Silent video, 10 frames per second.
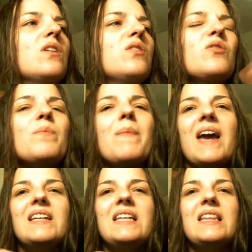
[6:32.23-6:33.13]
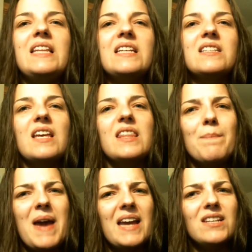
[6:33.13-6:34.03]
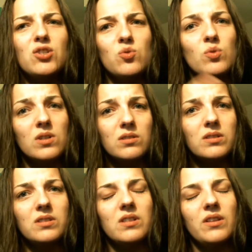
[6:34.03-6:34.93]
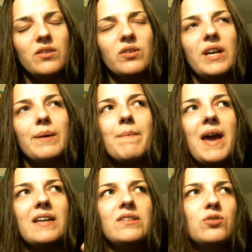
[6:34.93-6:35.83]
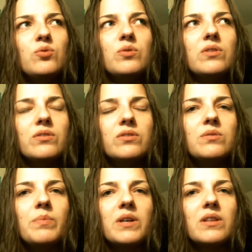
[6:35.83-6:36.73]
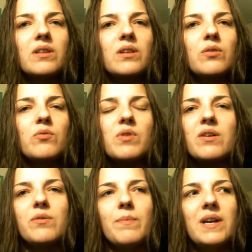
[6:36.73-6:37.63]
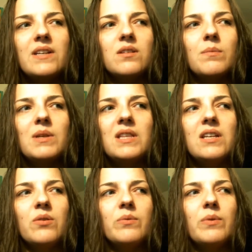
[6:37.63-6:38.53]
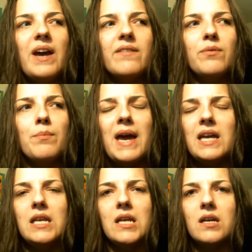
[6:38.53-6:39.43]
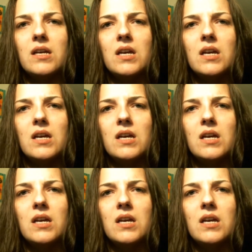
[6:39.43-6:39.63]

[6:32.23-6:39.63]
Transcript: magnet thing, like the Magnadoodles. They're like Magnadoodles, but Crayola makes them, and they don't have a magnet.